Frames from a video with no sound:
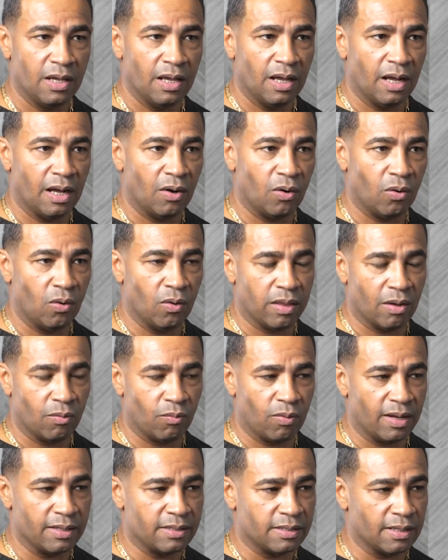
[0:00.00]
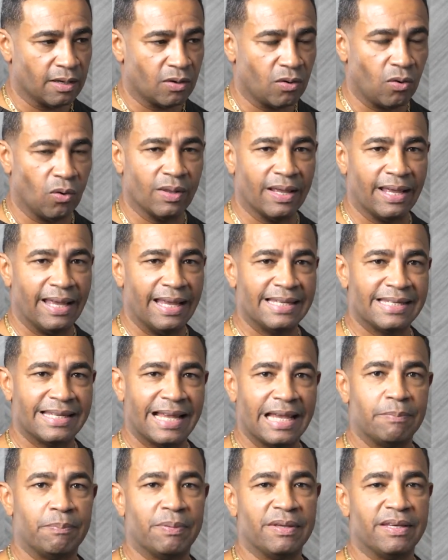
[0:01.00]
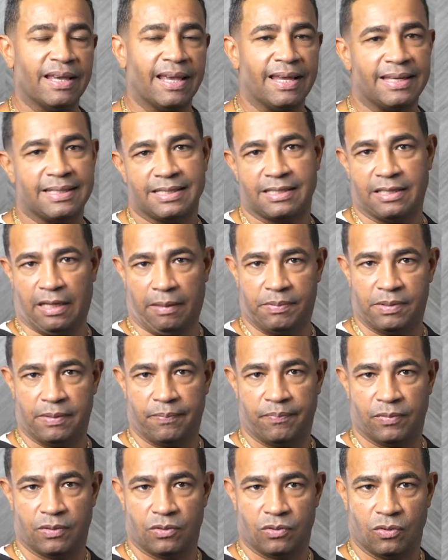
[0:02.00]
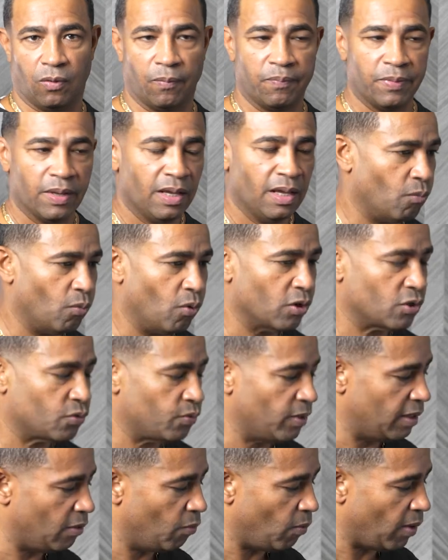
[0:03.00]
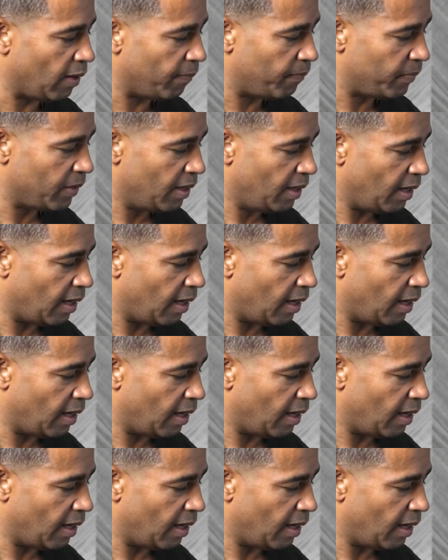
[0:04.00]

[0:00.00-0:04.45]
otherwise called SIPS, SIPS. So works really well.